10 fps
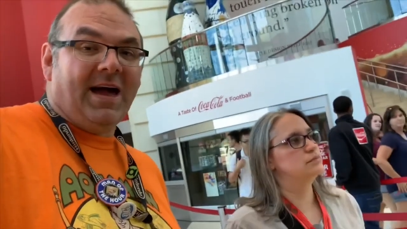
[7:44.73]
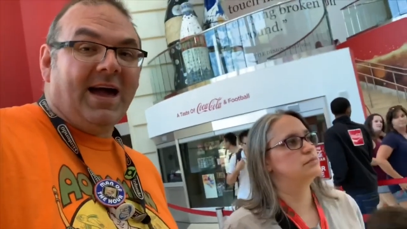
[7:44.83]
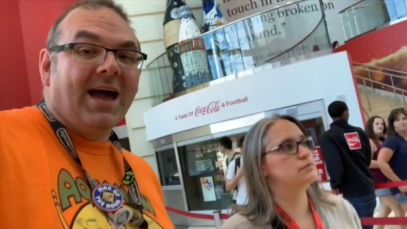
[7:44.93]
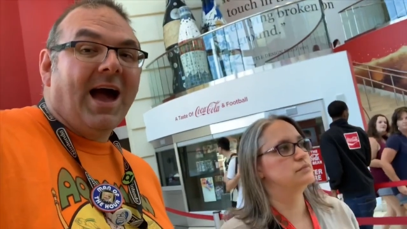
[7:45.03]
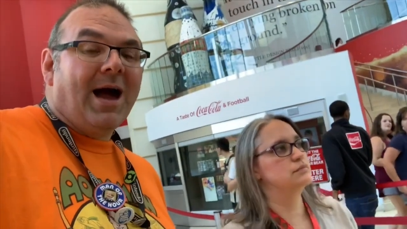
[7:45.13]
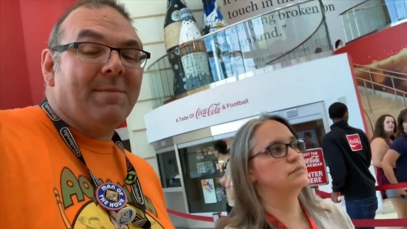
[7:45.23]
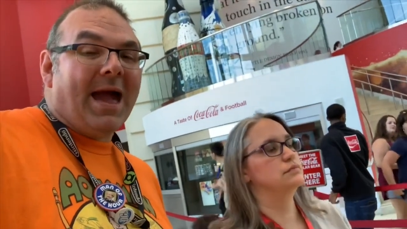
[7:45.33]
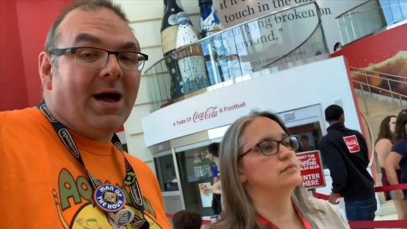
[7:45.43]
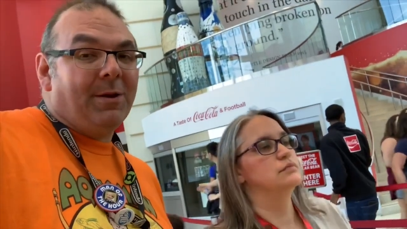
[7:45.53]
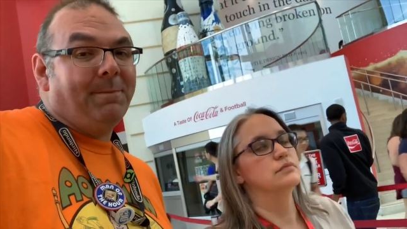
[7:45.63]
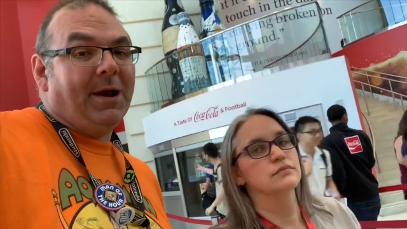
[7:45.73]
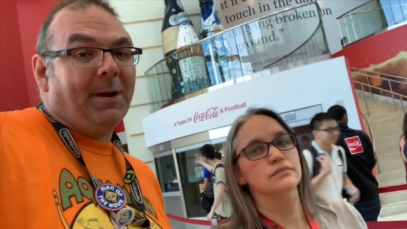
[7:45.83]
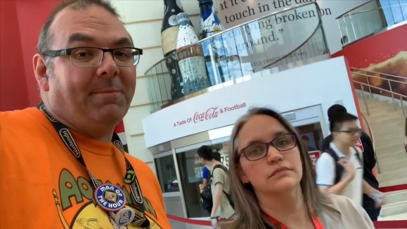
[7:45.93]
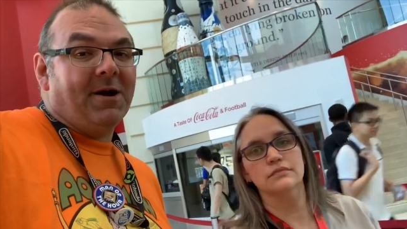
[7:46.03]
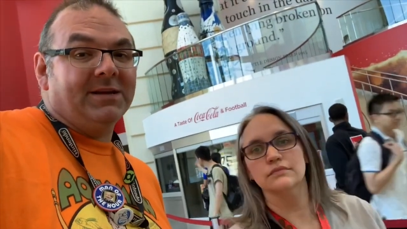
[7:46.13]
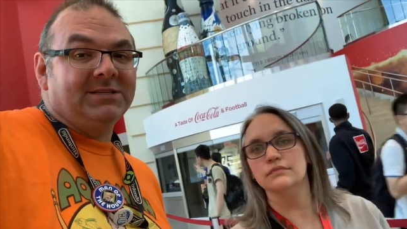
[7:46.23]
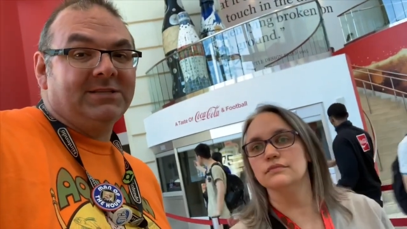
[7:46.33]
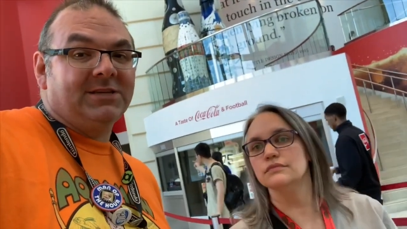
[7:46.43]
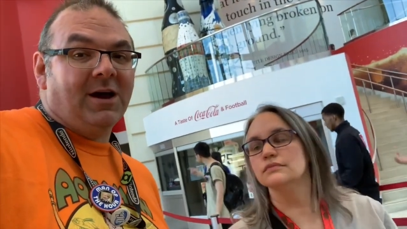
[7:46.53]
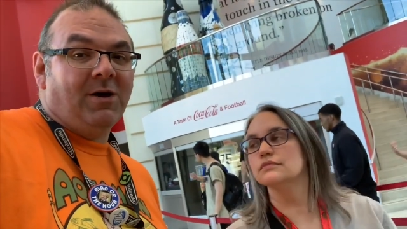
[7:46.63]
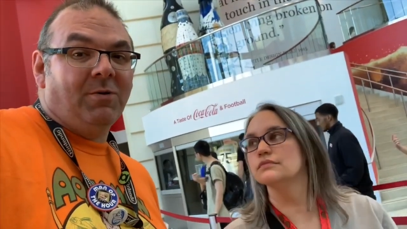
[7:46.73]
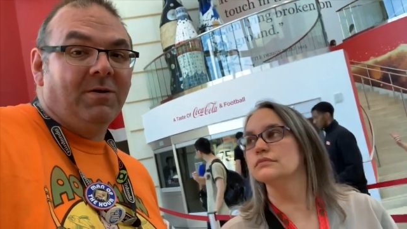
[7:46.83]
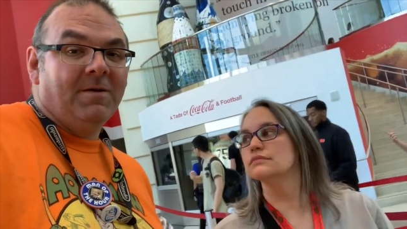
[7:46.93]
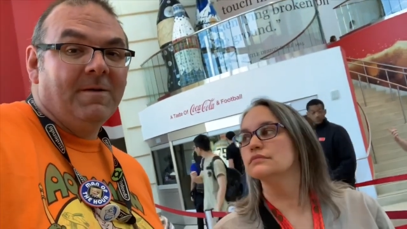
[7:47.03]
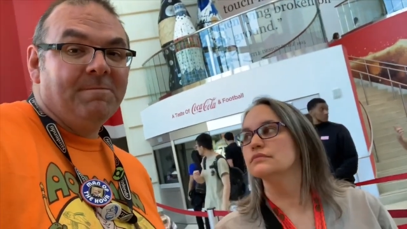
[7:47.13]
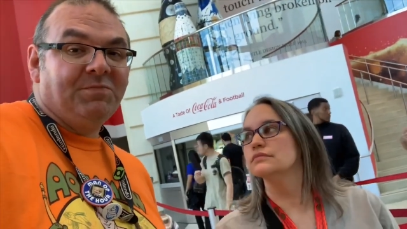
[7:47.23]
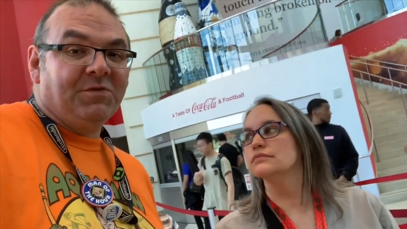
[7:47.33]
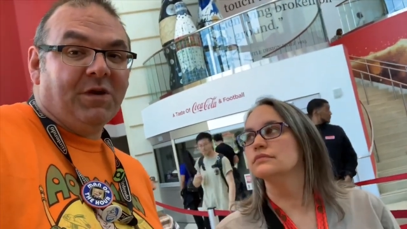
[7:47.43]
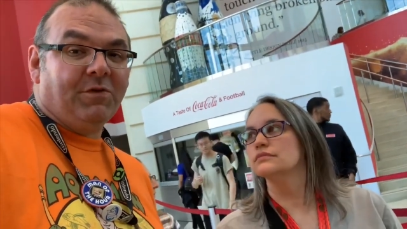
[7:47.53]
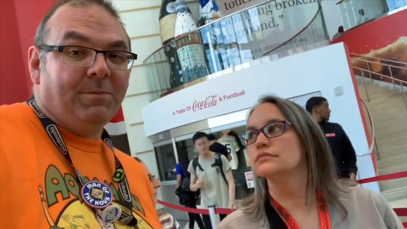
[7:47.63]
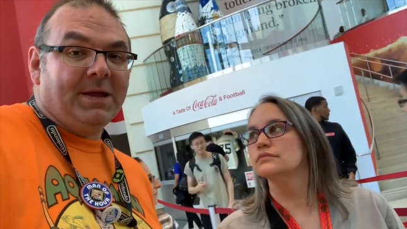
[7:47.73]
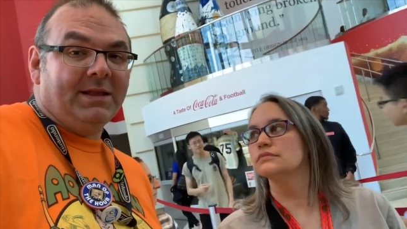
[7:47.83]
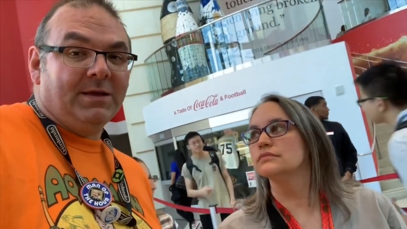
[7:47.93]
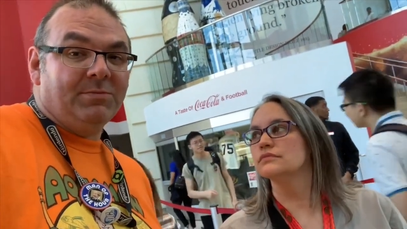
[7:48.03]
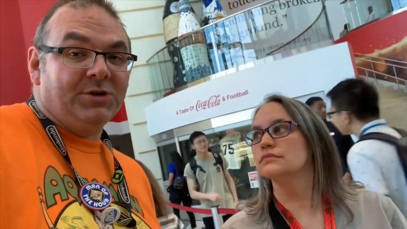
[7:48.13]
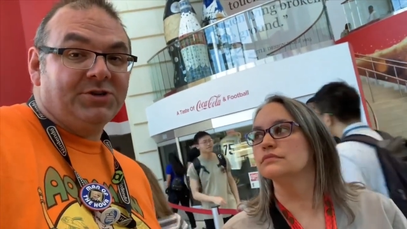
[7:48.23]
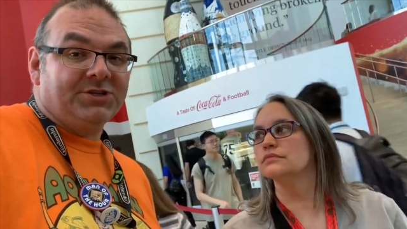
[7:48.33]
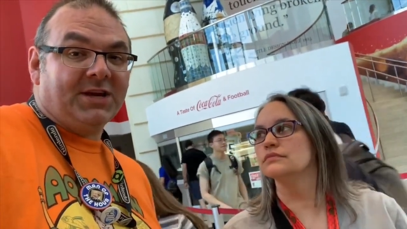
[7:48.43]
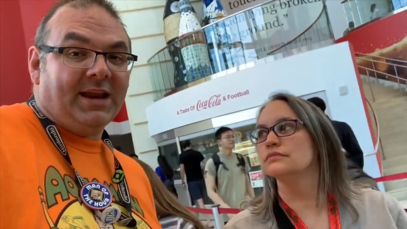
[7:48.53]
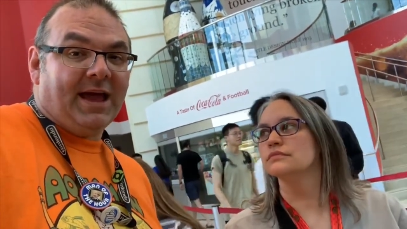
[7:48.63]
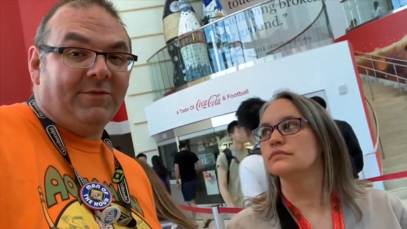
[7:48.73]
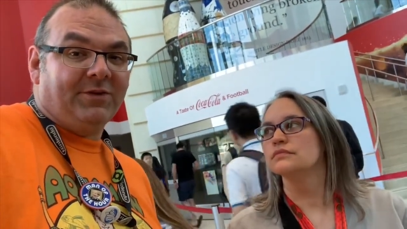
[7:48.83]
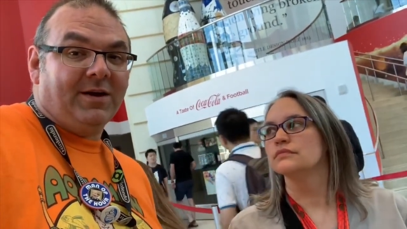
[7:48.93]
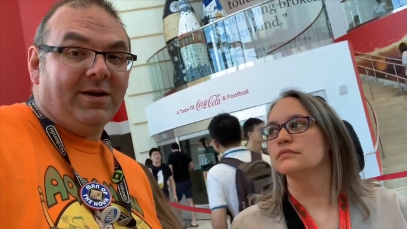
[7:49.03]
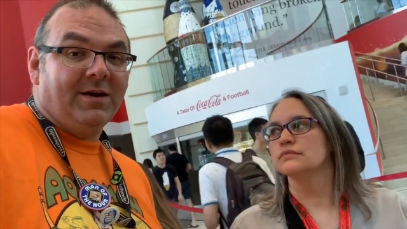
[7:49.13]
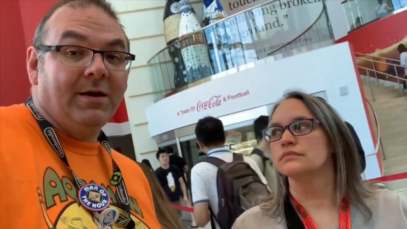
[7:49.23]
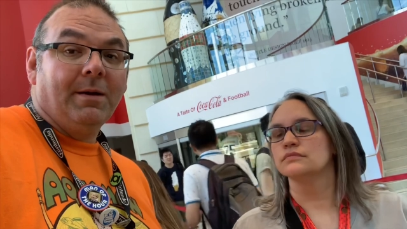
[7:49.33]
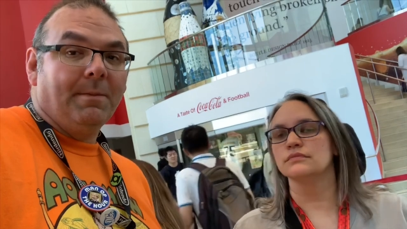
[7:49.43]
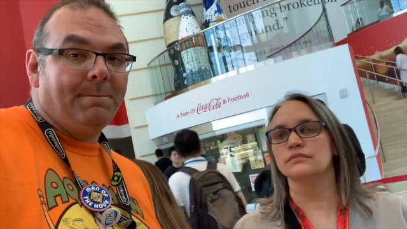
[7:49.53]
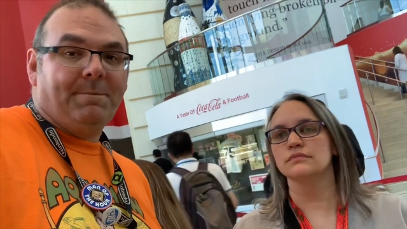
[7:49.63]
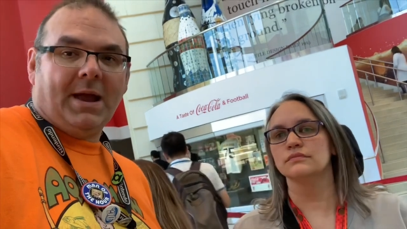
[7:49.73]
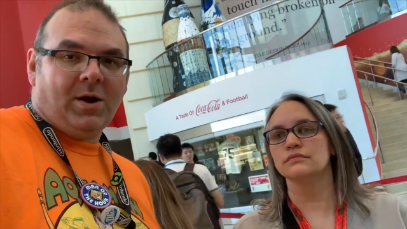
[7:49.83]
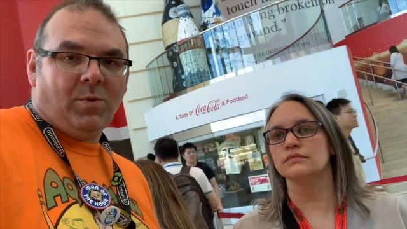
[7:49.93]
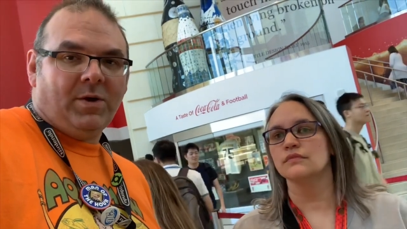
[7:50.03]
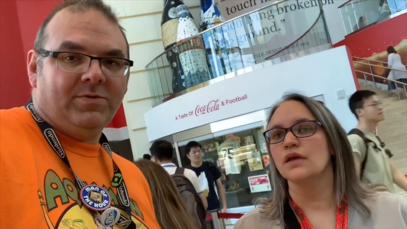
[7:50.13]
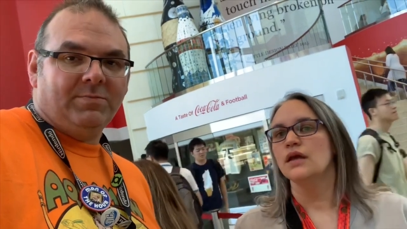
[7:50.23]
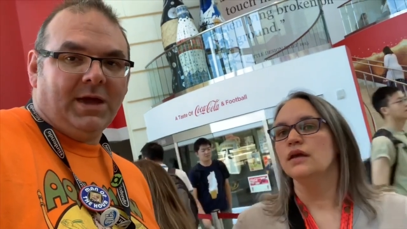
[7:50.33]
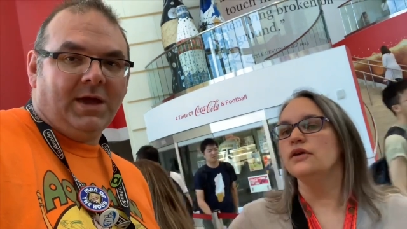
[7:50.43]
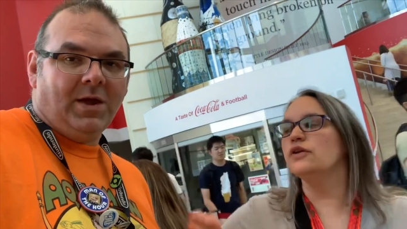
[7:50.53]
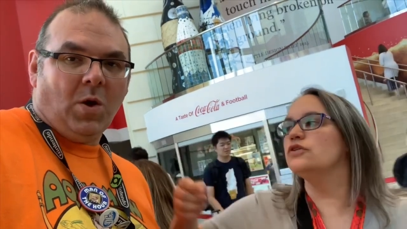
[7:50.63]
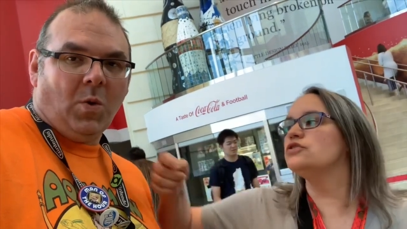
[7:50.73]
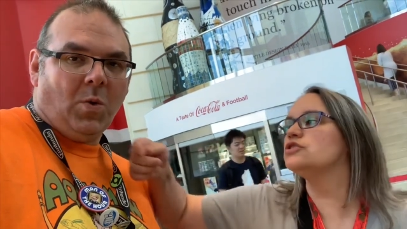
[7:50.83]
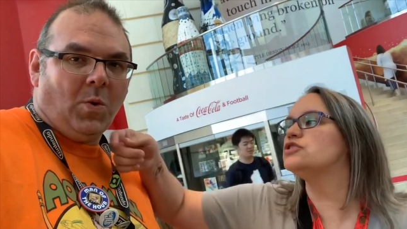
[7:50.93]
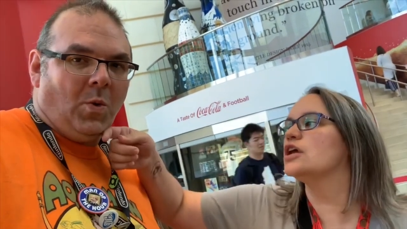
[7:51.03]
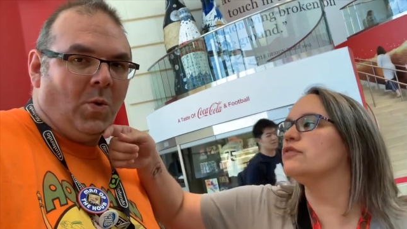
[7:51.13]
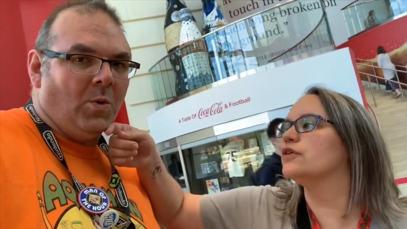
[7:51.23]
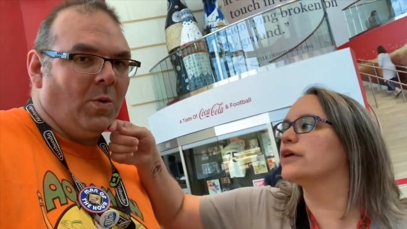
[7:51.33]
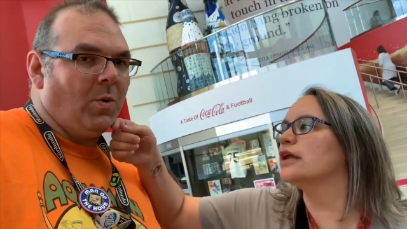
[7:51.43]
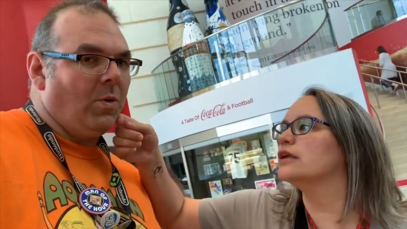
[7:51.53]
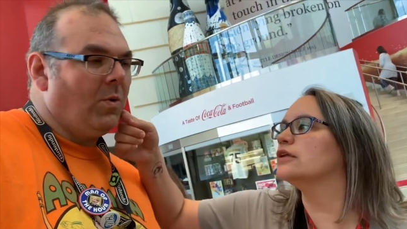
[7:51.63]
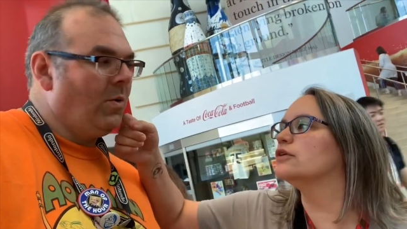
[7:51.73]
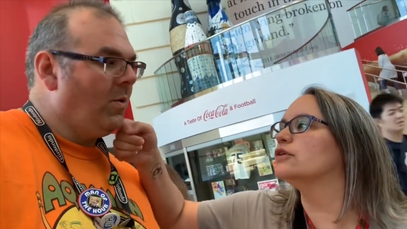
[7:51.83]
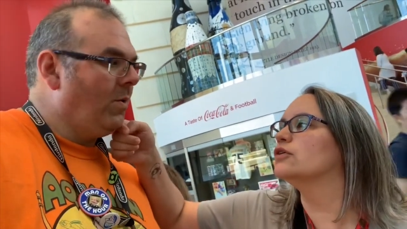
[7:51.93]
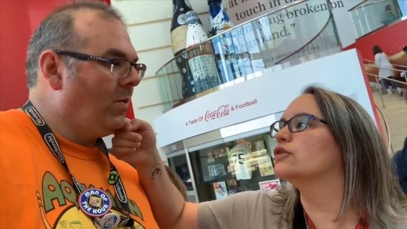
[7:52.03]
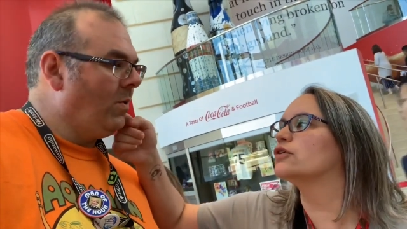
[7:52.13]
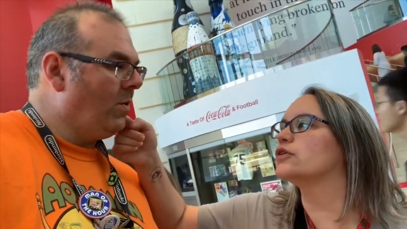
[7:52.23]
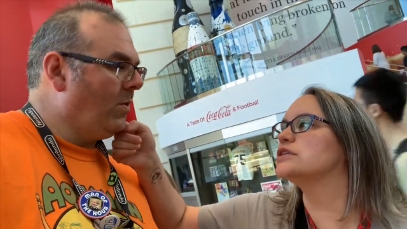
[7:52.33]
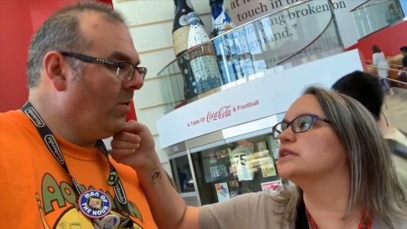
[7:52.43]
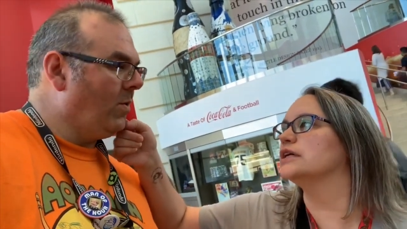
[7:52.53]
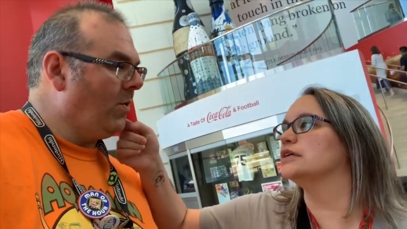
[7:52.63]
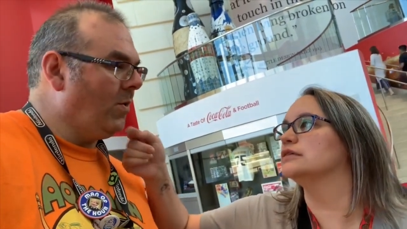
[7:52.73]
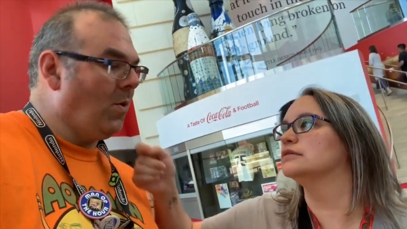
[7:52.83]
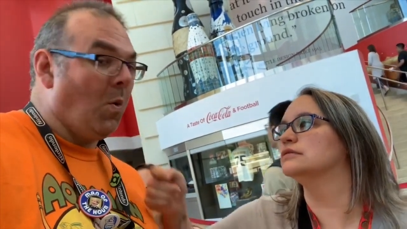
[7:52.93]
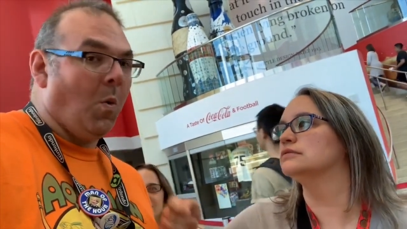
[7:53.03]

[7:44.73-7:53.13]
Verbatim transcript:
Speaker 1: of. I'm out of bear puns, so if I repeat them, you're just going to have to bear with me.
Speaker 2: You know, you should shave. You're getting a little grizzly.